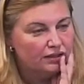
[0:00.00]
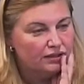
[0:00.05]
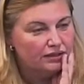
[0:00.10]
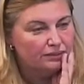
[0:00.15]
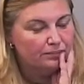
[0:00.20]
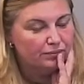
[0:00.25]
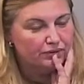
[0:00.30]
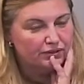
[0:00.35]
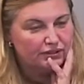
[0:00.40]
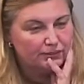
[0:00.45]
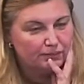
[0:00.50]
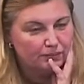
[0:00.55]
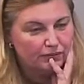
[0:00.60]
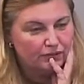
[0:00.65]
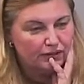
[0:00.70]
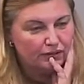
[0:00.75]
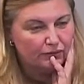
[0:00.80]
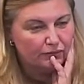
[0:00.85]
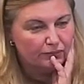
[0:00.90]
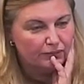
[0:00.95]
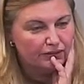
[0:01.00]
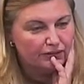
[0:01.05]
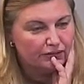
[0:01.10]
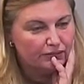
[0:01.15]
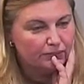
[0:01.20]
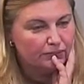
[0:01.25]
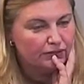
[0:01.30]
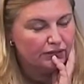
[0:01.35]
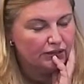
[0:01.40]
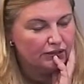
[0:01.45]
in principle, that would be
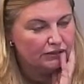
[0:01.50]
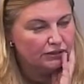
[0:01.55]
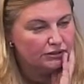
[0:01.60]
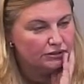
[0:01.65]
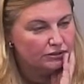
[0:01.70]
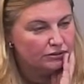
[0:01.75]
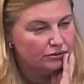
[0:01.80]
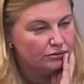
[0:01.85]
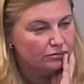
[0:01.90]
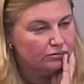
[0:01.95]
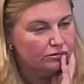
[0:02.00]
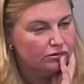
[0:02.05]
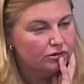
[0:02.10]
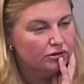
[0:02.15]
subject to